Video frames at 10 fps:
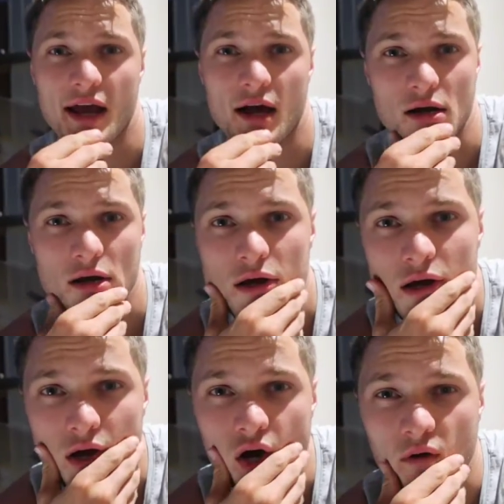out,
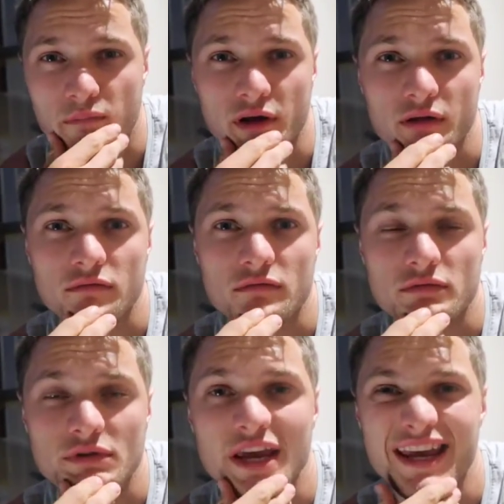I've been
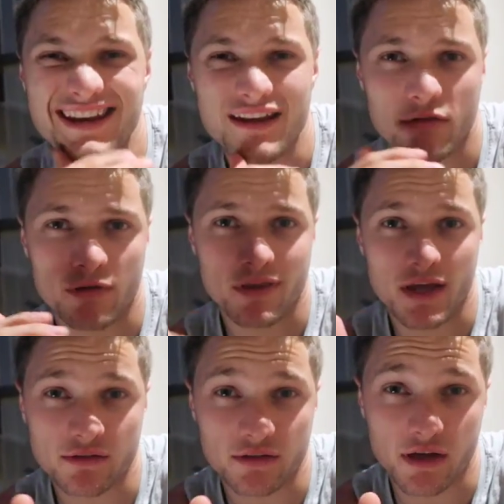hitting
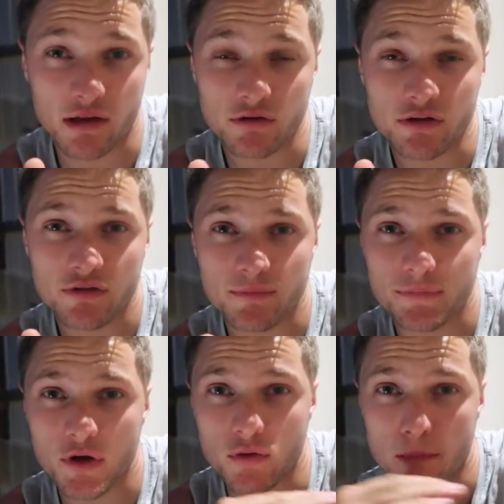3,000 calories
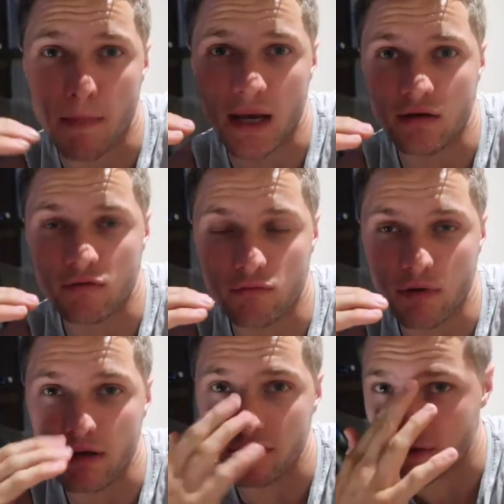on a maintenance
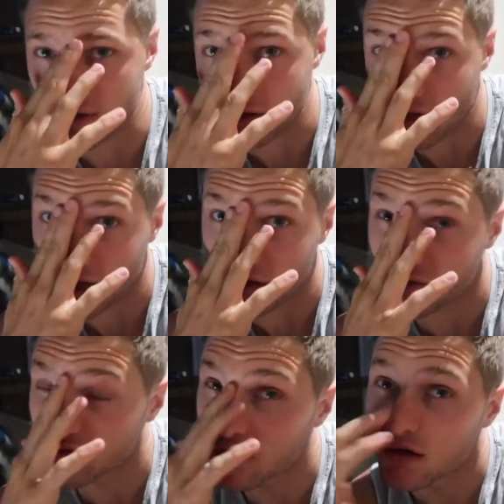rate for the
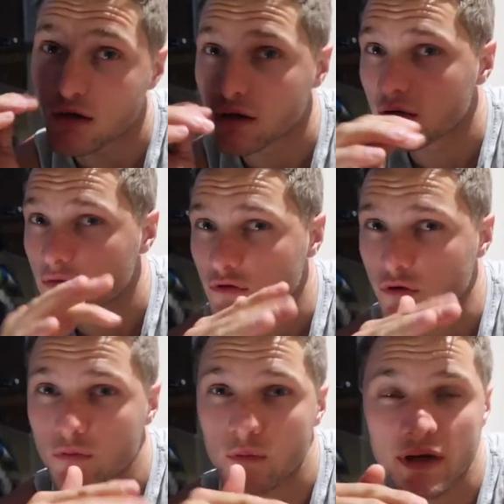last
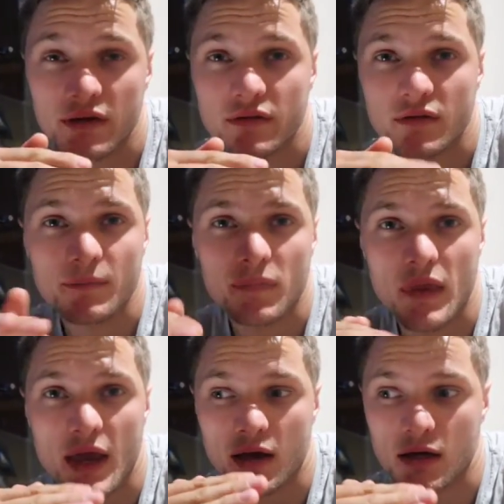few weeks.
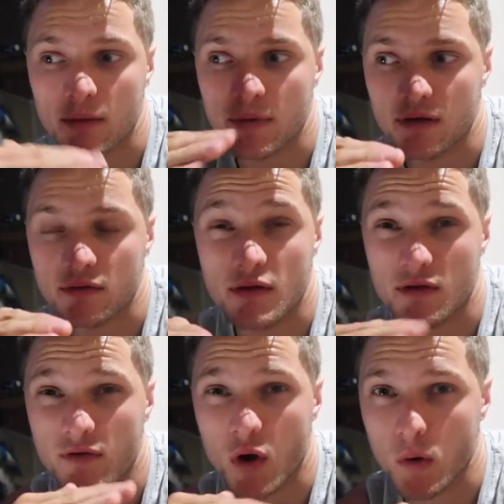Now coming in that
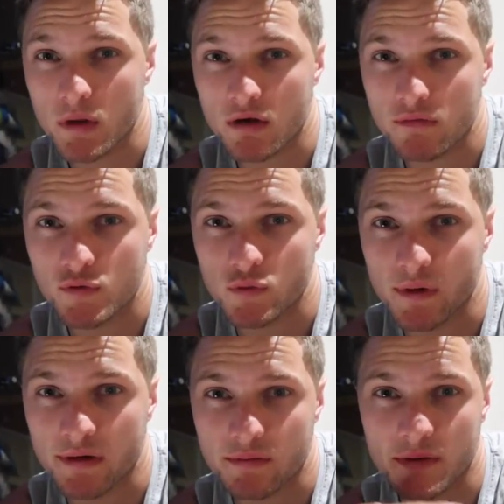I've only got 4
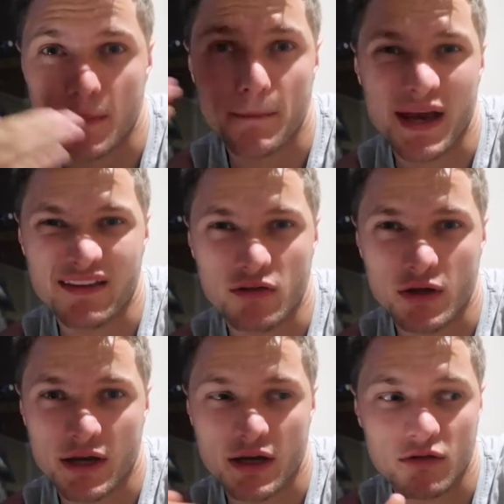weeks, I'm going to
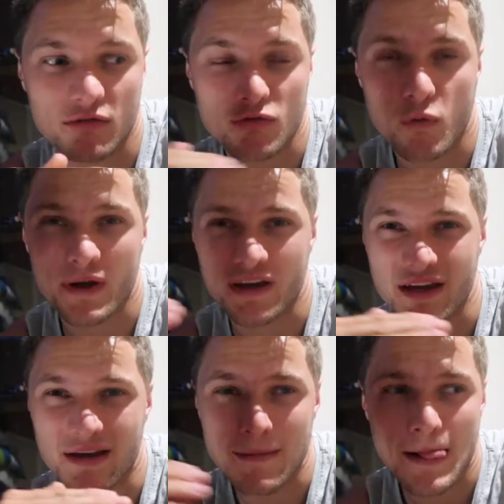baseline out at
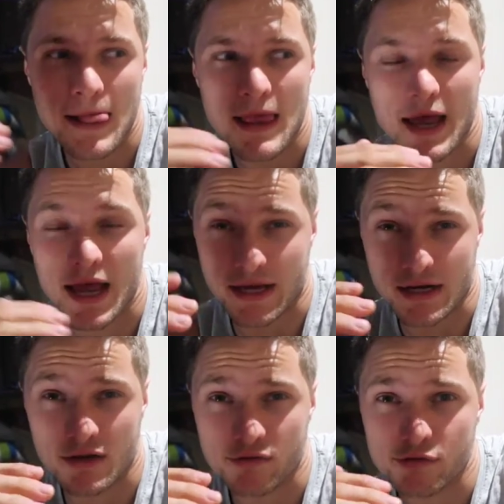
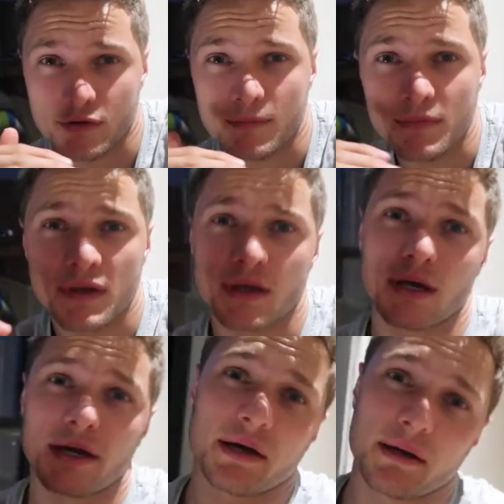2,800.
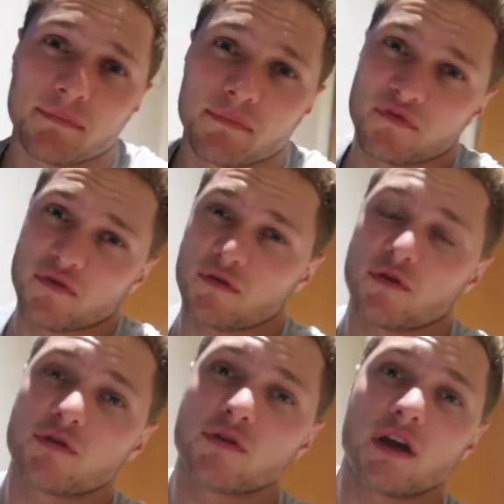For the
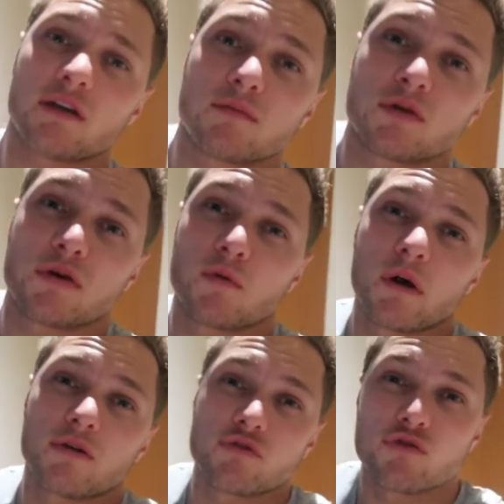first few days, I'm not going to
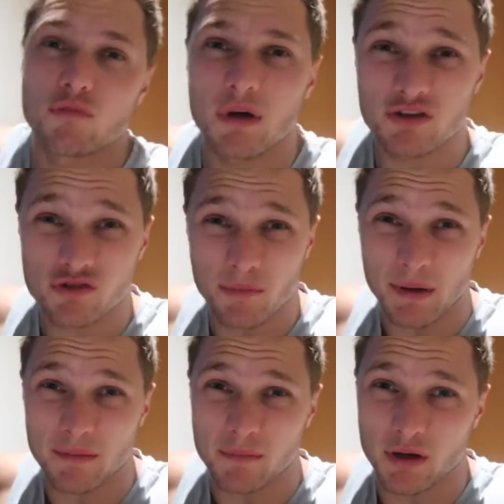worry too much
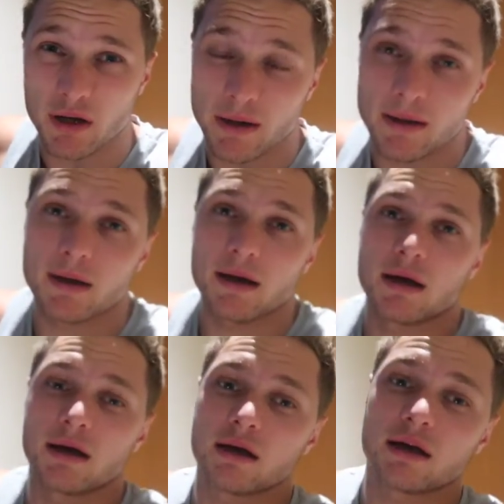about my
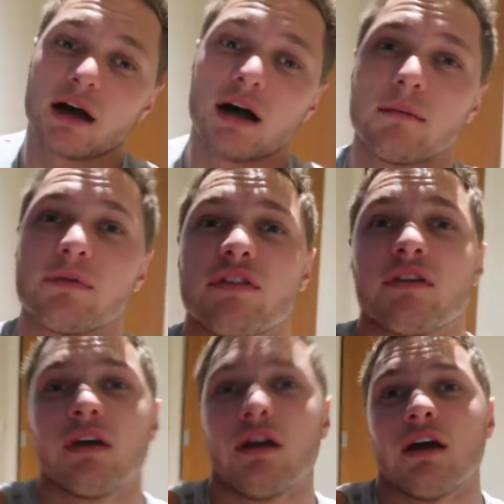carbs,
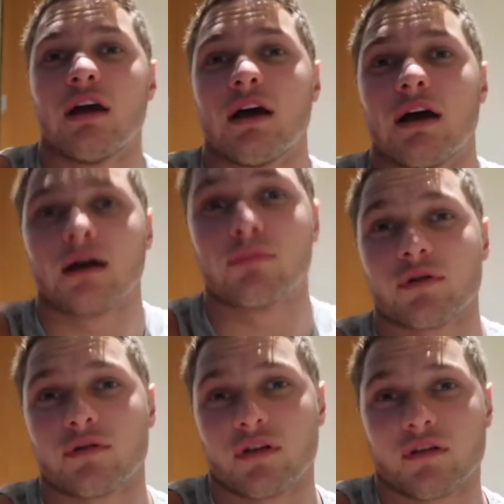
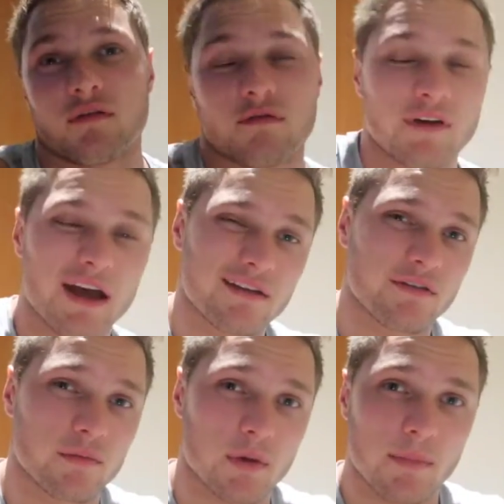proteins and fats,
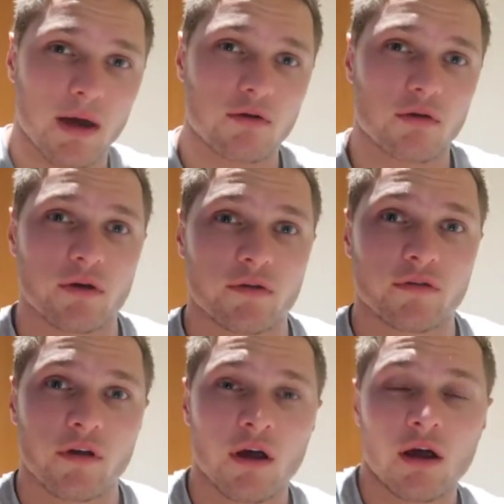so my
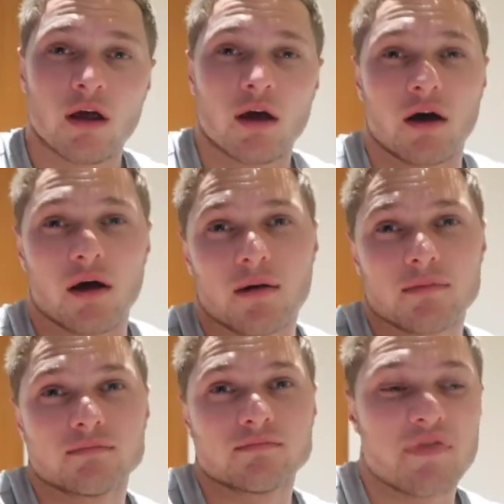macros.
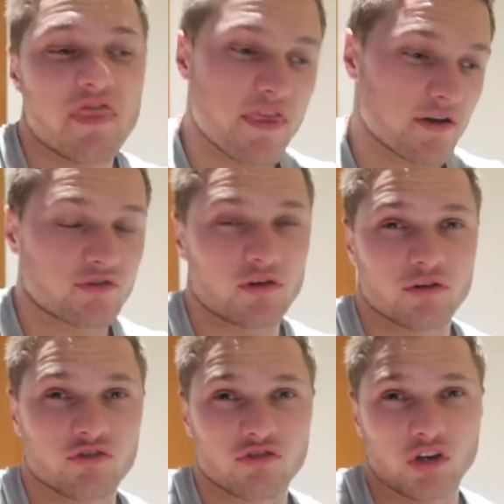They're going
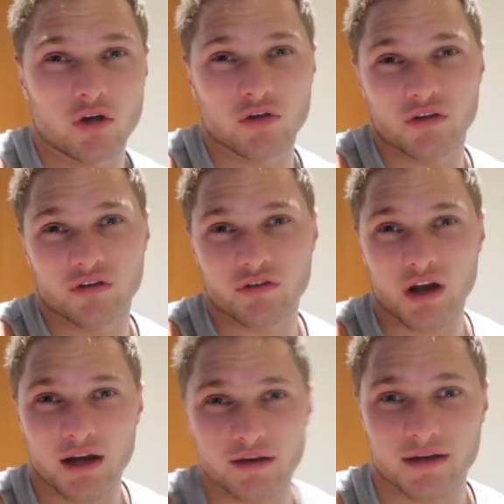to slowly
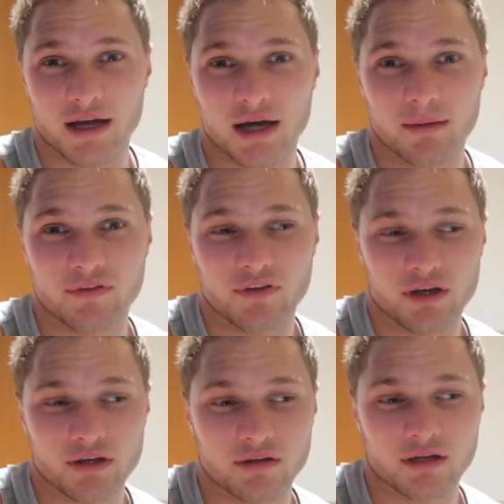start into carb
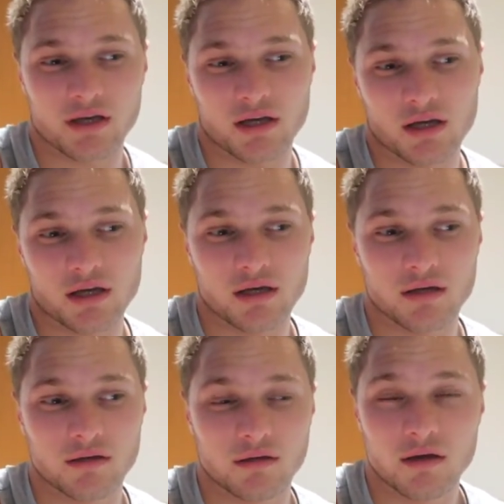cycling
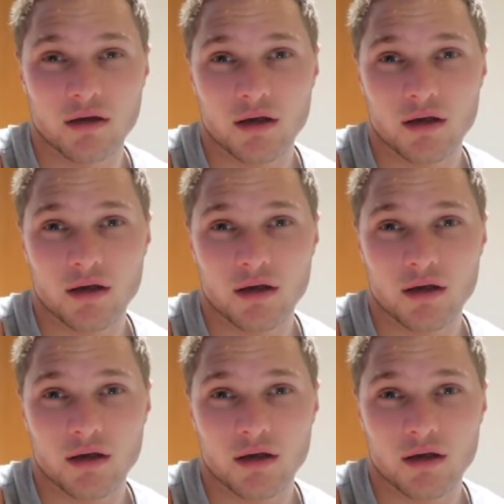in